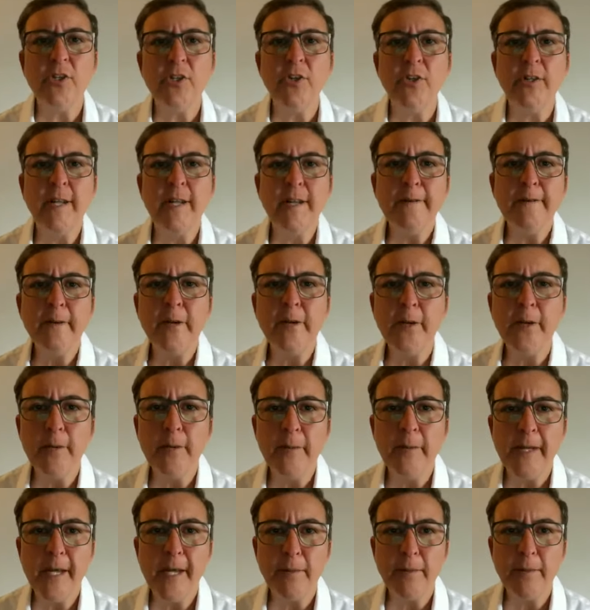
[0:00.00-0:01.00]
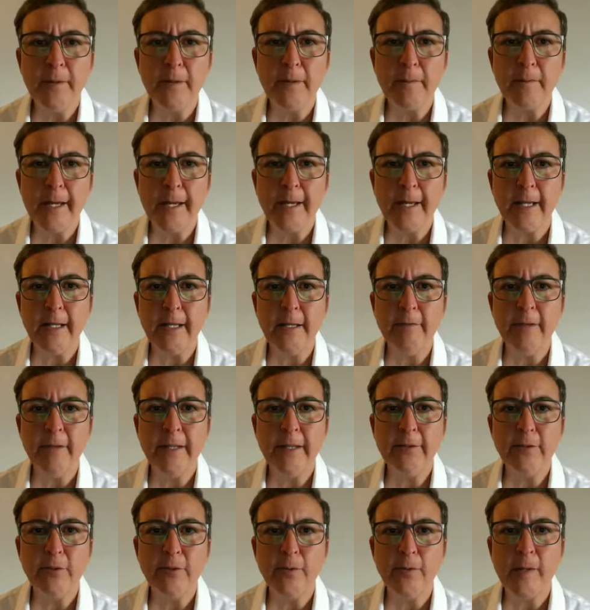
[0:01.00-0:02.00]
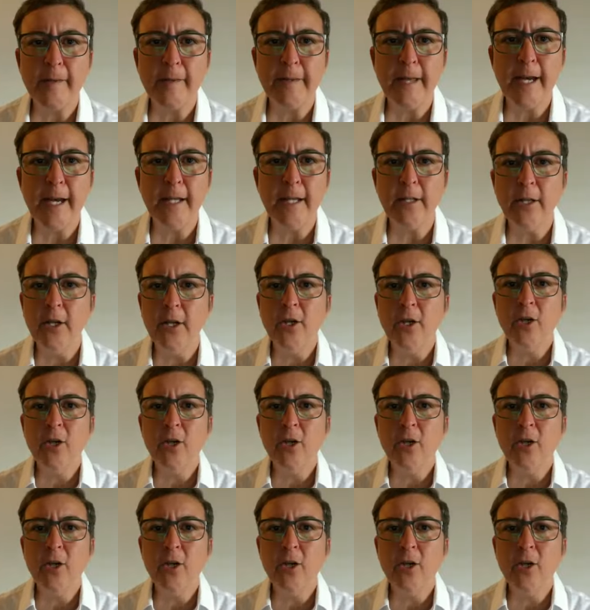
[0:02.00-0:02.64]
You're never going to be able to make a living doing that.